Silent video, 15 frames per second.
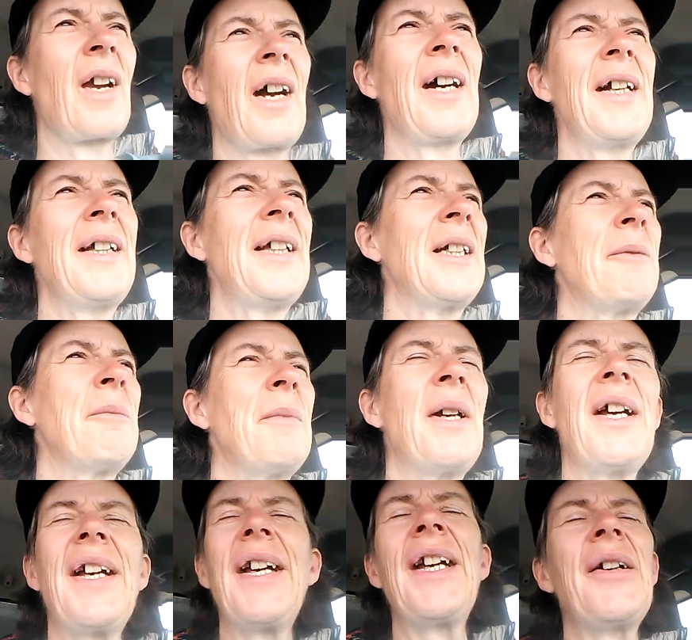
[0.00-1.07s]
i am
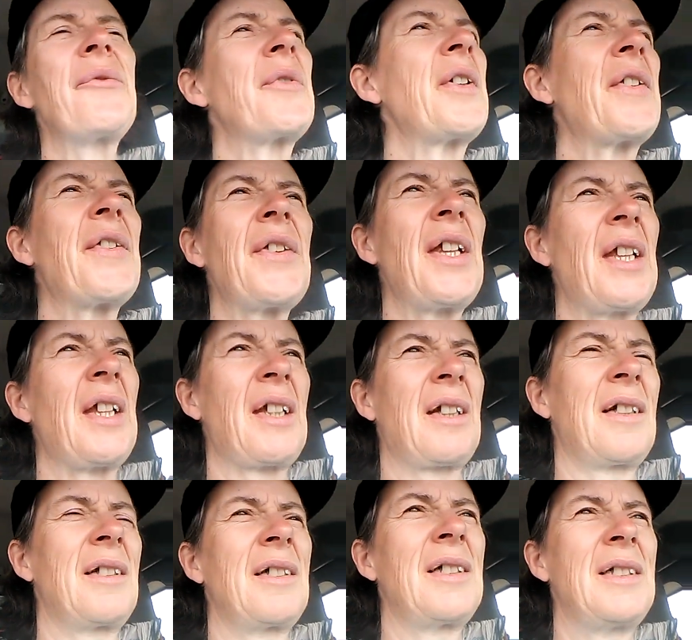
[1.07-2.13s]

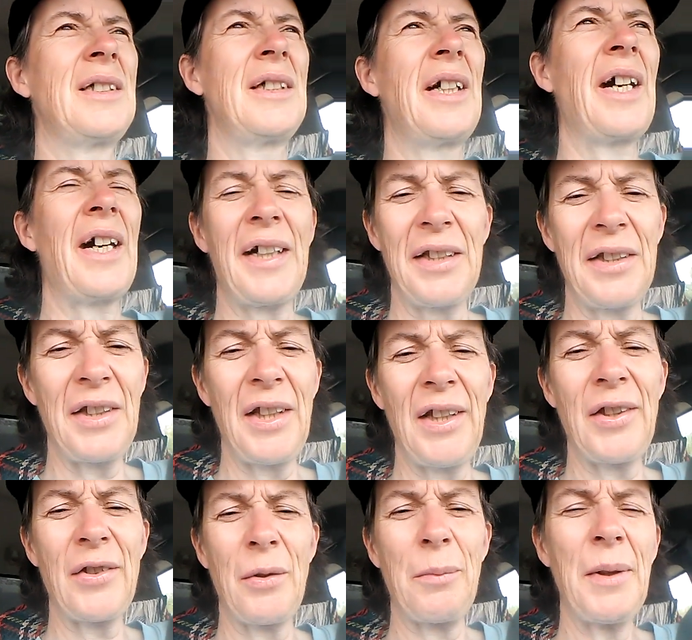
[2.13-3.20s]
everything i
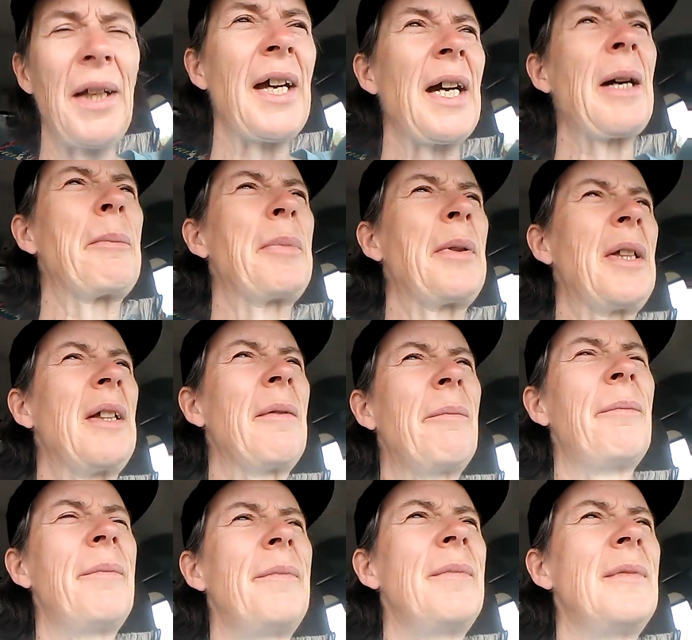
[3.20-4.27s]
need to be happy
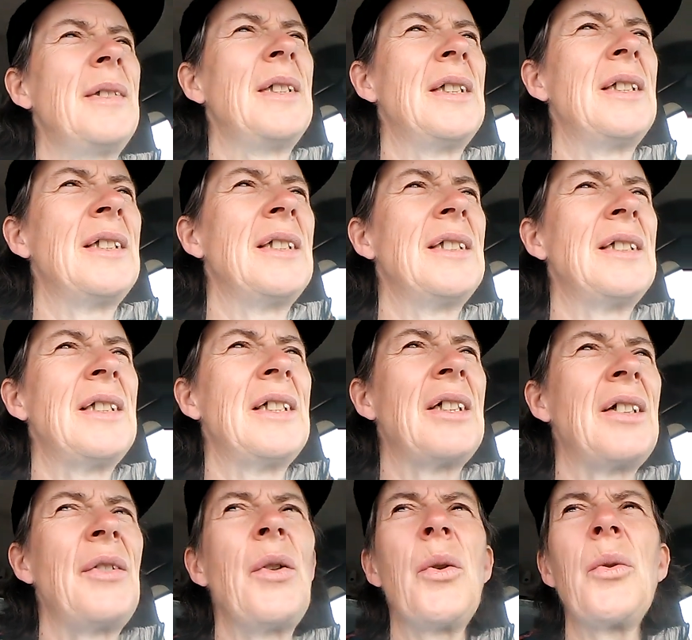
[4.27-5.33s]

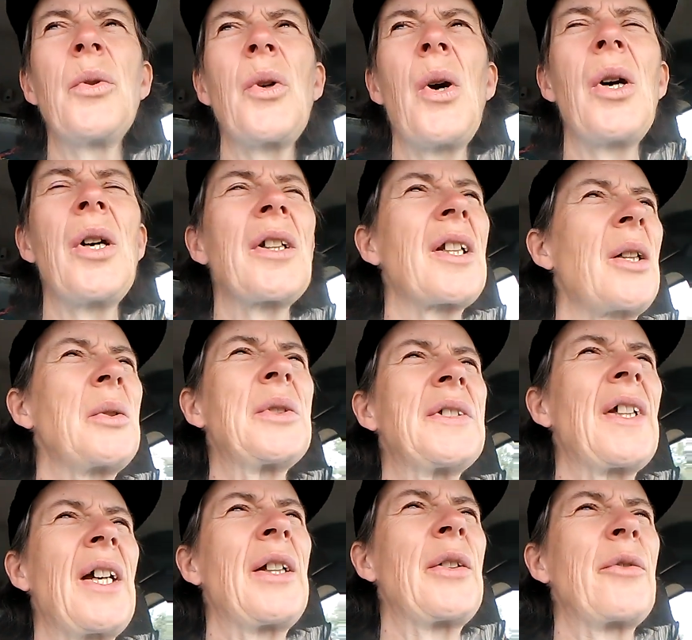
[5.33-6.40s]
no god
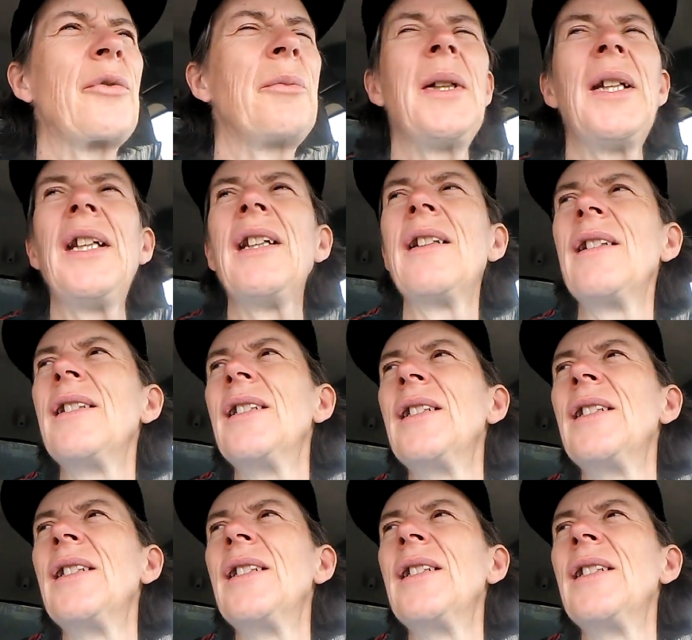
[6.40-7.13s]
outside of me